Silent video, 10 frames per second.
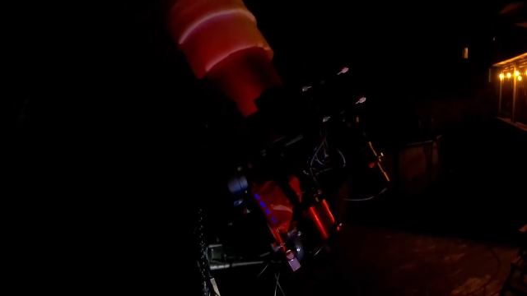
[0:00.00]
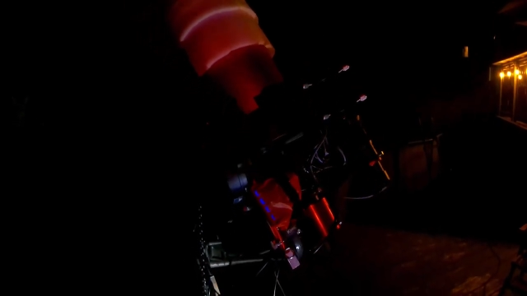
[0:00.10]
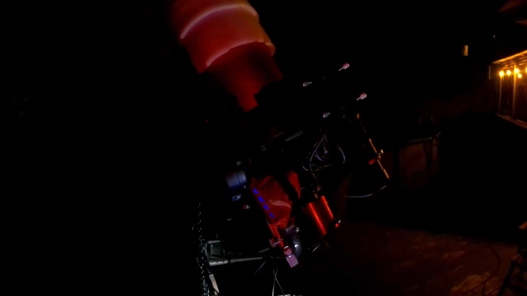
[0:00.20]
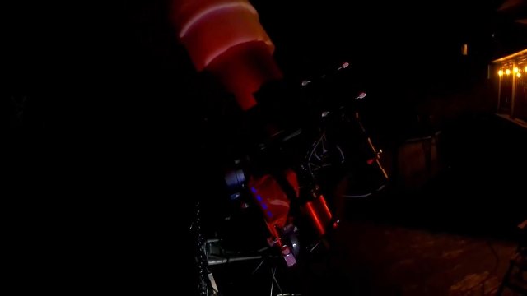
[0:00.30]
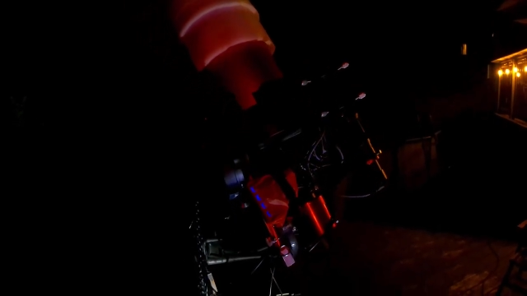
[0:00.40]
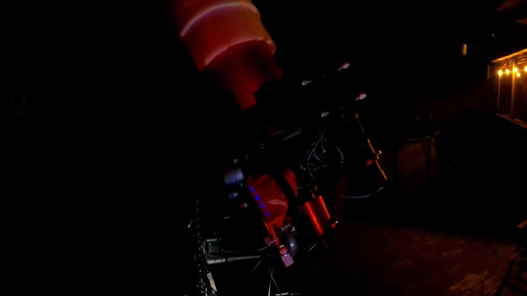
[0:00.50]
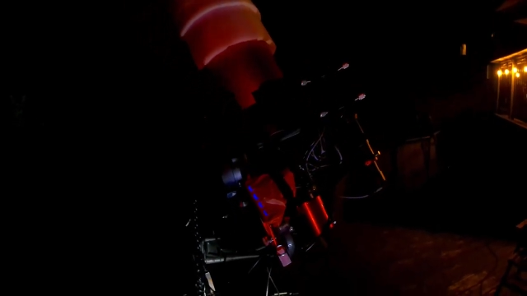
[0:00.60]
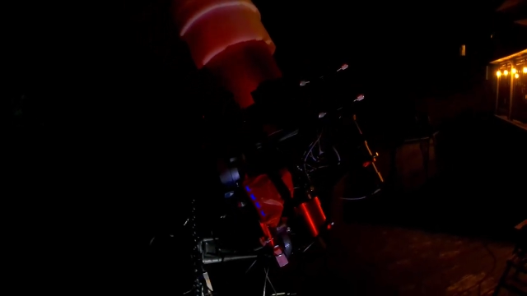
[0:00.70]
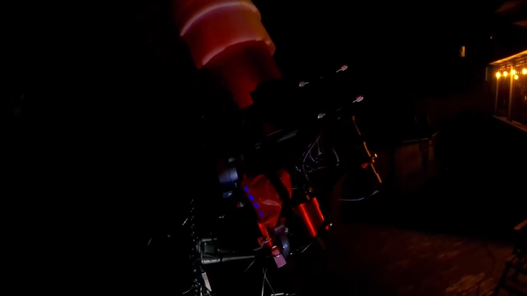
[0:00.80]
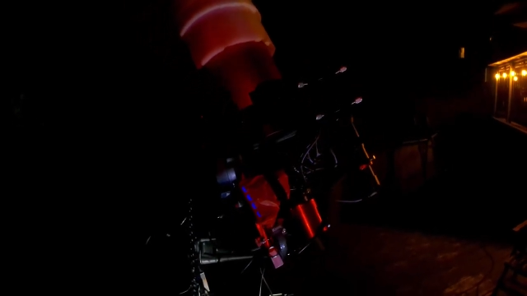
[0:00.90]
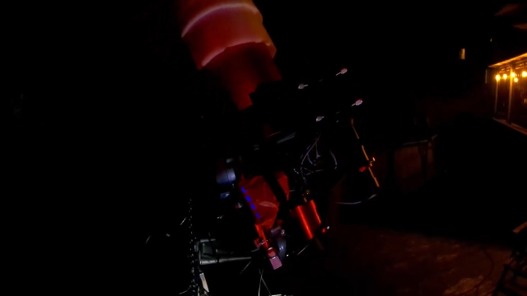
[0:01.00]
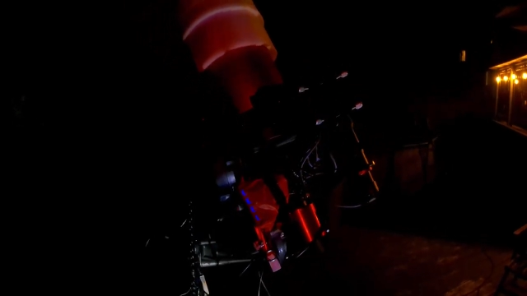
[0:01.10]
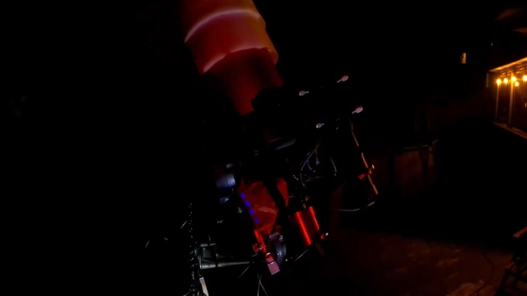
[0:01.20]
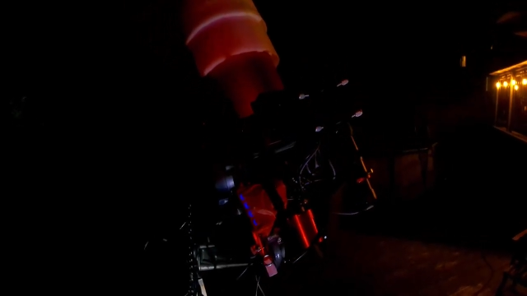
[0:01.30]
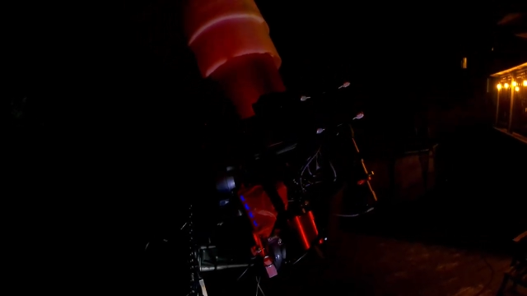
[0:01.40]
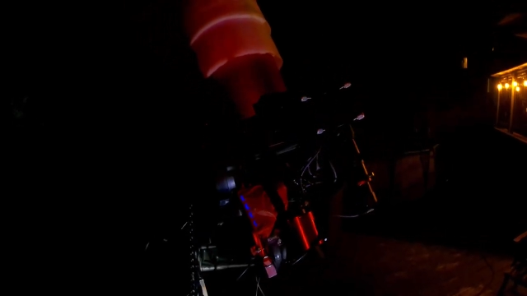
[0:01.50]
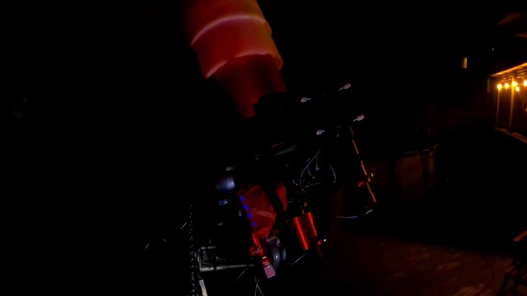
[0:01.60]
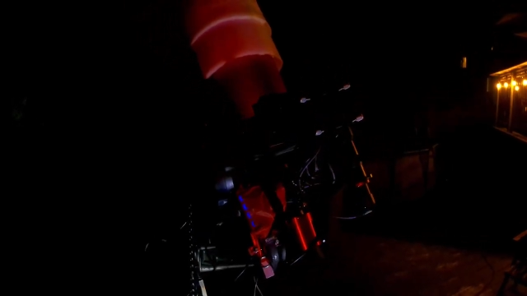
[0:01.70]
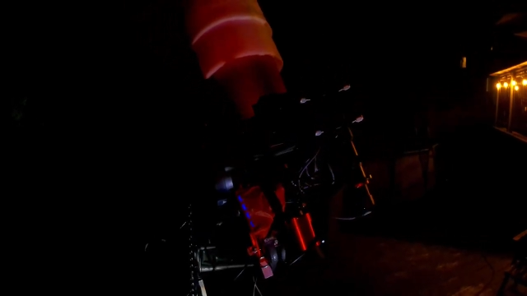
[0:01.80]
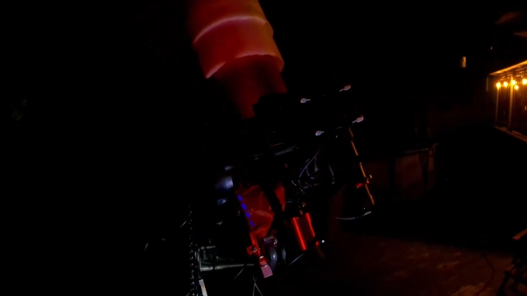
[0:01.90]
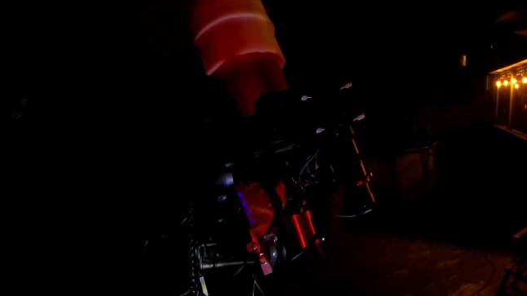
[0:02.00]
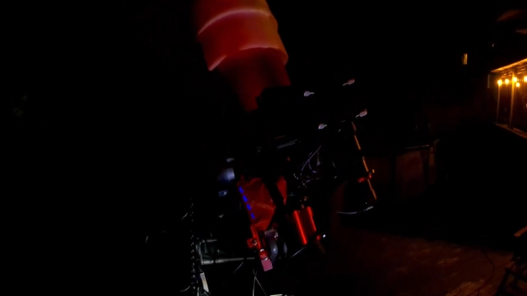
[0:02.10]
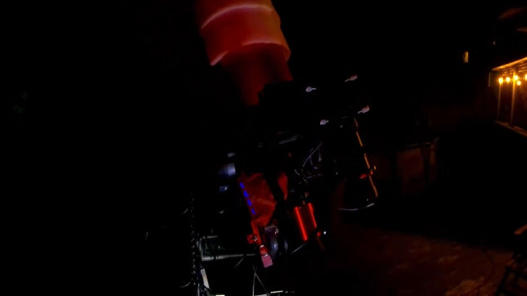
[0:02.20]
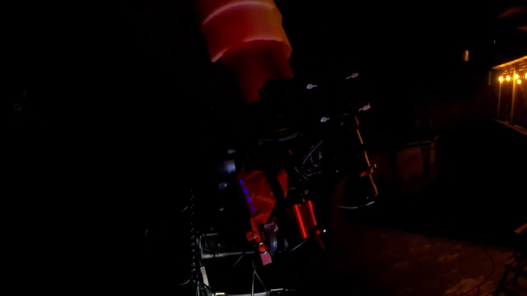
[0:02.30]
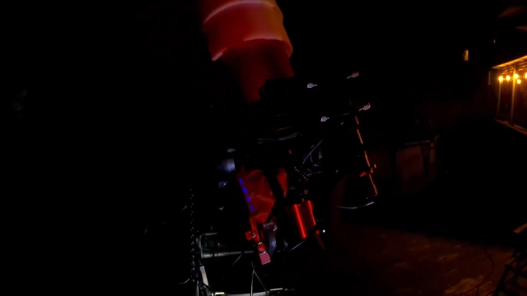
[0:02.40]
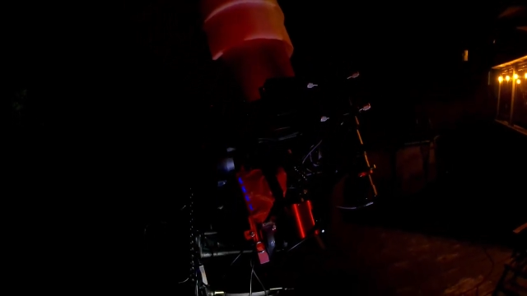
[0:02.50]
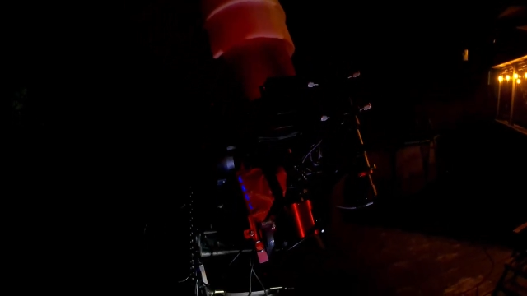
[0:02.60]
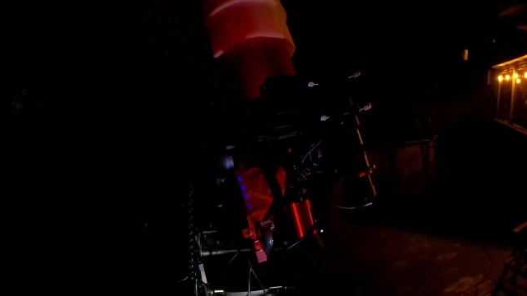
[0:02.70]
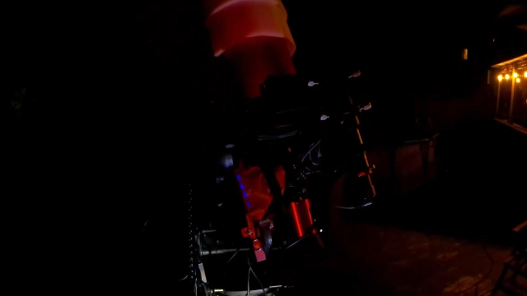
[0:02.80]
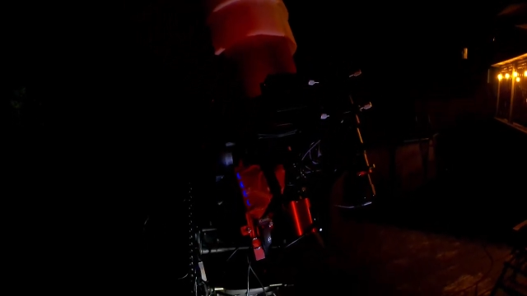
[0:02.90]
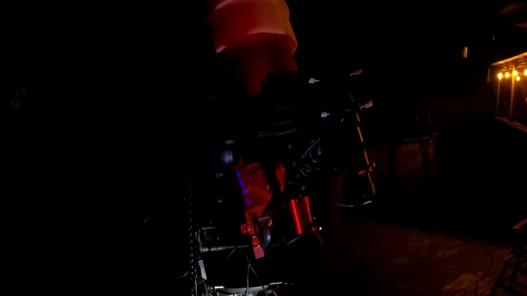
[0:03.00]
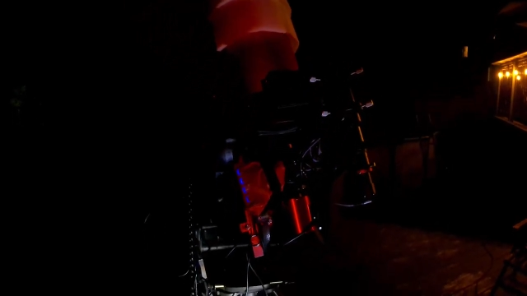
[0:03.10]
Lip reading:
(no speaker visible)